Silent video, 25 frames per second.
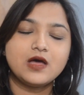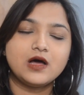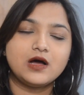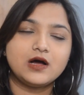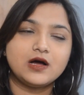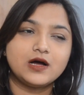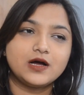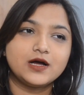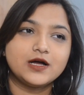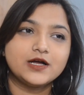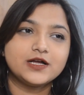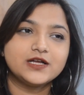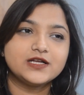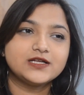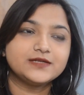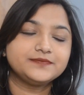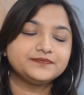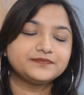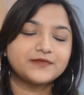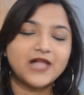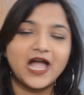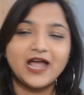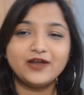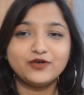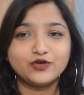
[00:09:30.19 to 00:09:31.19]

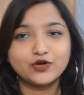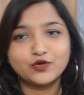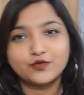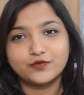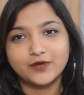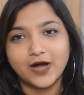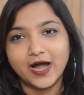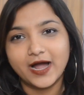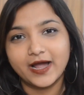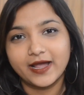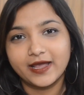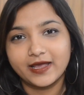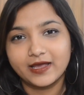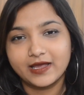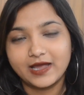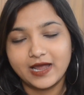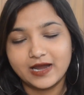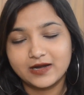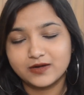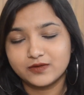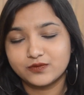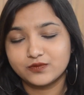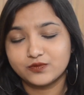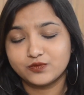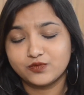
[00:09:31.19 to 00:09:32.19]
I don't know why
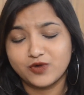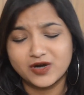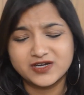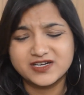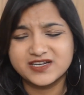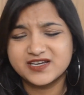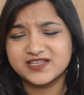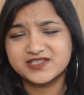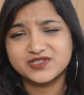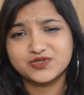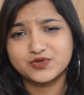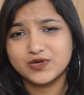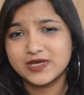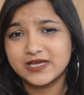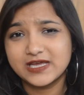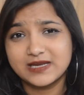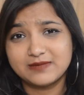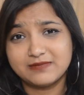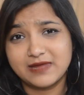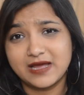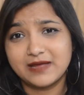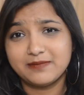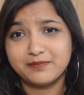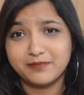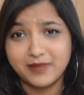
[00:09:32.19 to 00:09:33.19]
and what it is doing
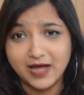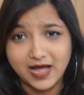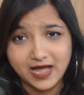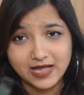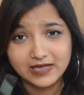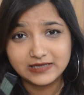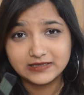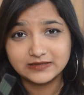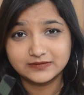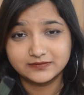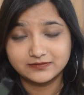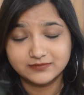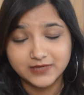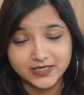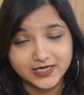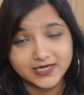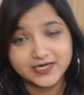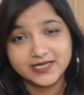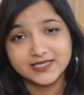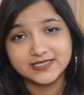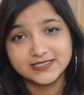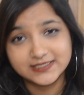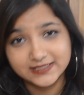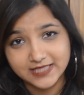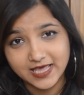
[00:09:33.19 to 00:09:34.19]
in my bag, but
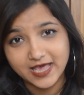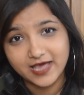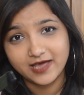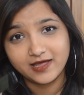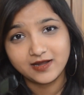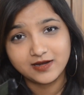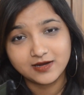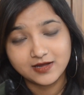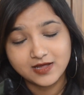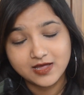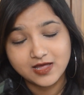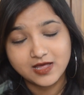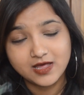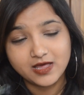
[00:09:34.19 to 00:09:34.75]
it is there,